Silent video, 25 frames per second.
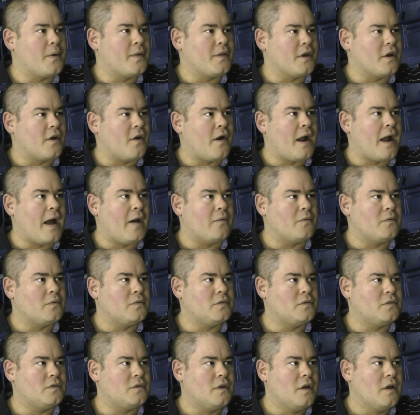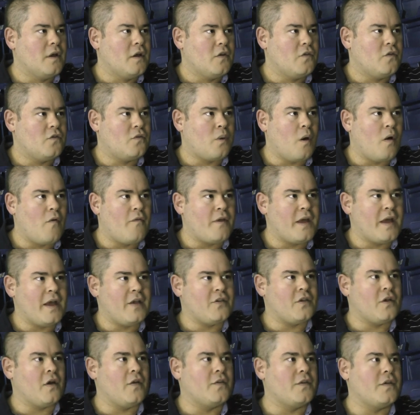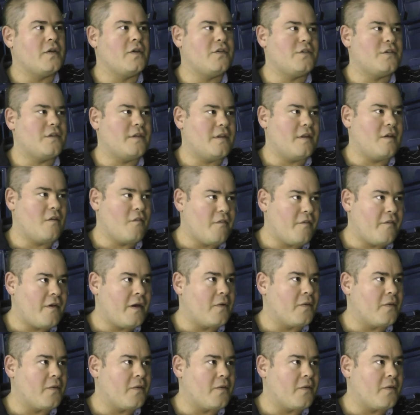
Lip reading: in the crowd. 12 years on, do you still feel